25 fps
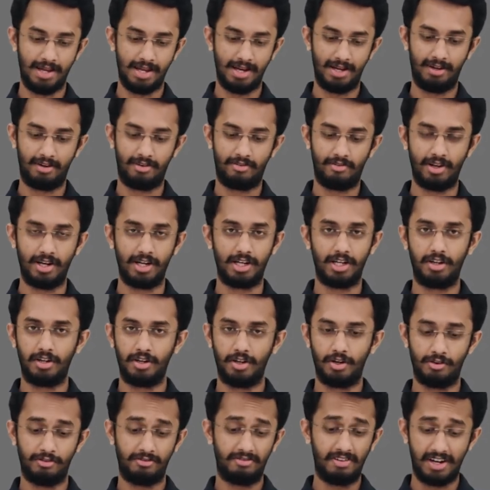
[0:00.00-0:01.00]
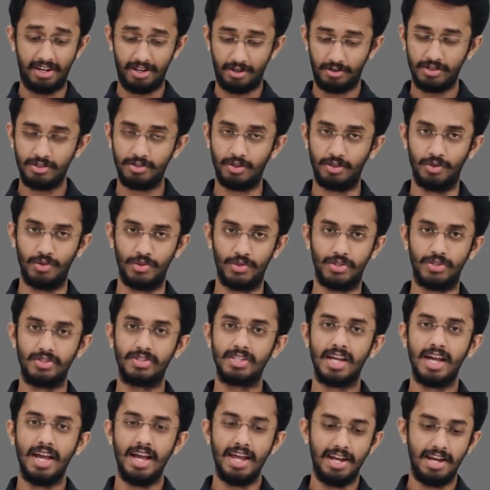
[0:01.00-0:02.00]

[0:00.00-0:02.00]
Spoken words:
and trying to find out solutions,